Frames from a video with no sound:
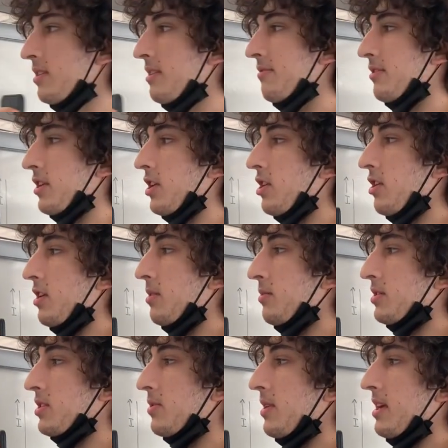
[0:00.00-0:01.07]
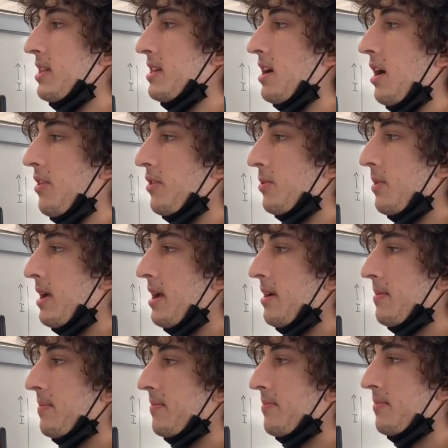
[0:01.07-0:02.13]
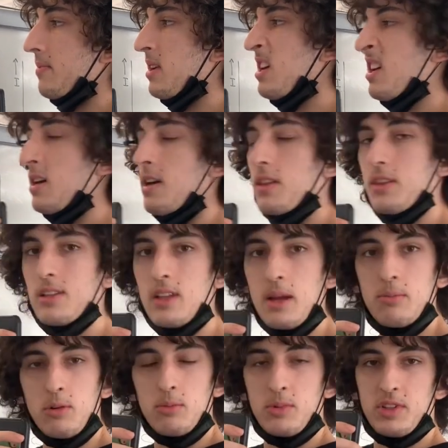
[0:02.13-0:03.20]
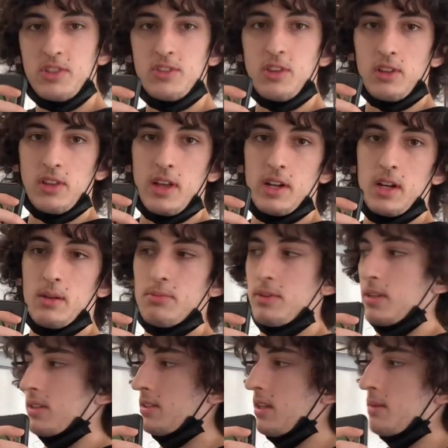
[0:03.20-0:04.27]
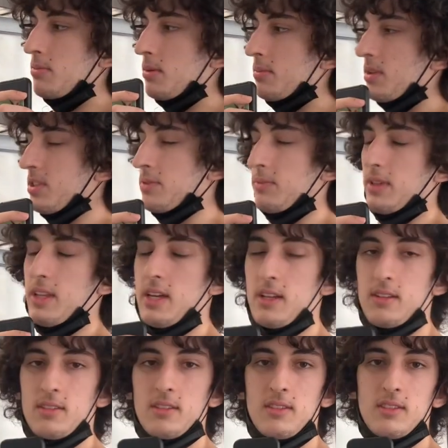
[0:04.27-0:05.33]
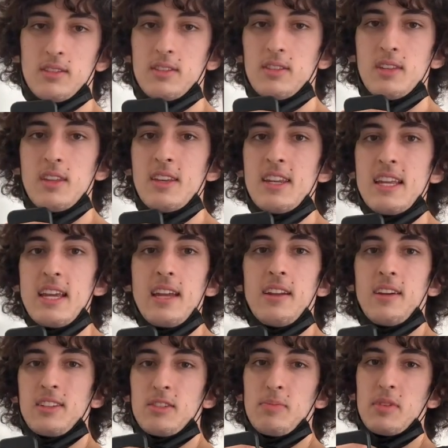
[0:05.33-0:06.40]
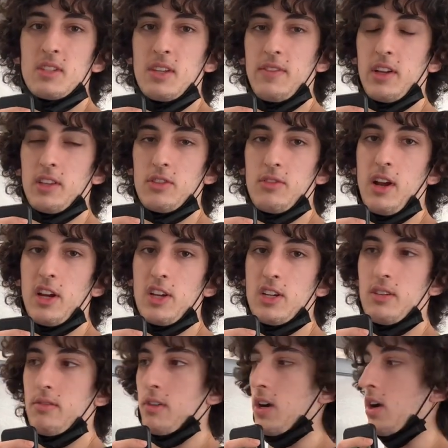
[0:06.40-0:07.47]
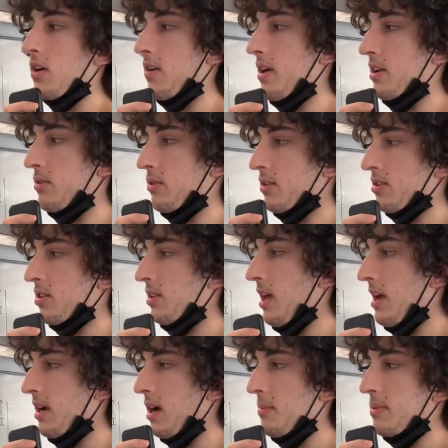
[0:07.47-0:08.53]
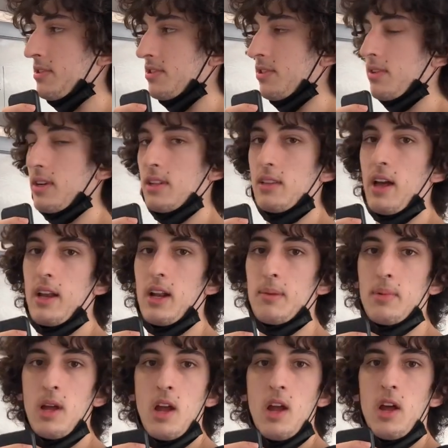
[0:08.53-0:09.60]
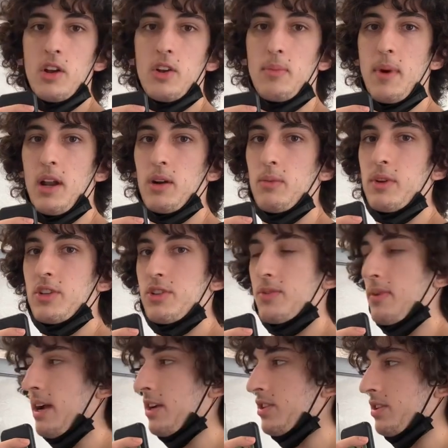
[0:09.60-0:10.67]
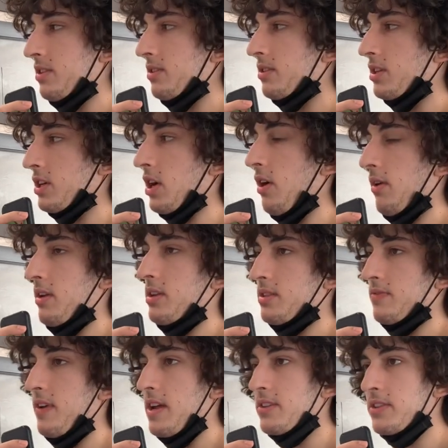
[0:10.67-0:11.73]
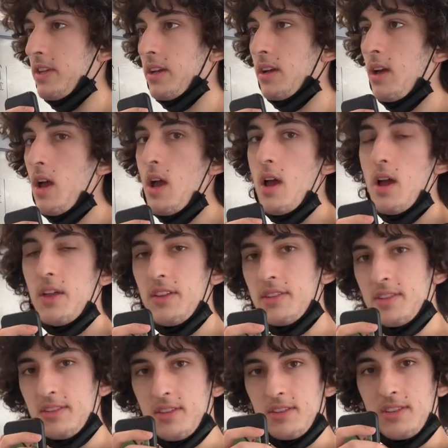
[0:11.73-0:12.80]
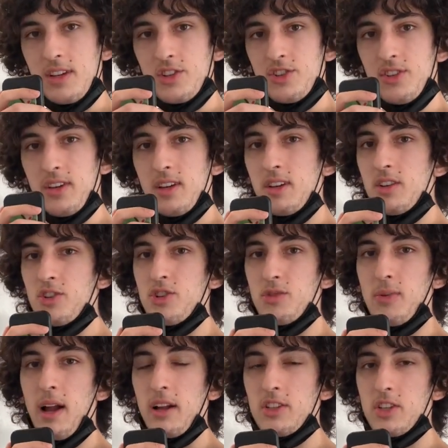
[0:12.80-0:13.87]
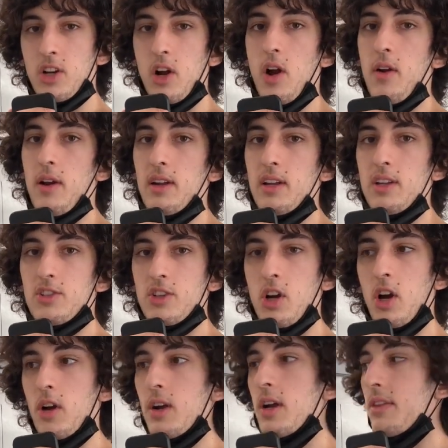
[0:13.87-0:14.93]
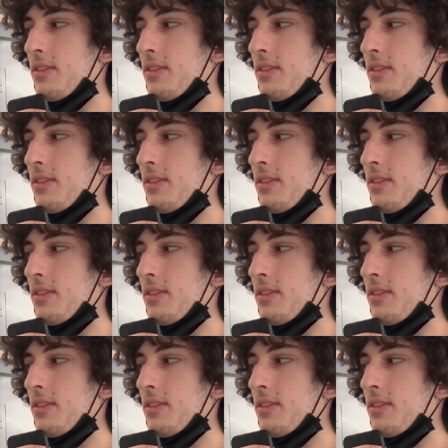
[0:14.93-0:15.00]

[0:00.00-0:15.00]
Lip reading: if the current was going the other way, the light bulb would still light up, right? The light bulb doesn't really need a specific direction of current in order to light up. It's still going to light up no matter which direction the current is facing. This is essentially direct current. It's current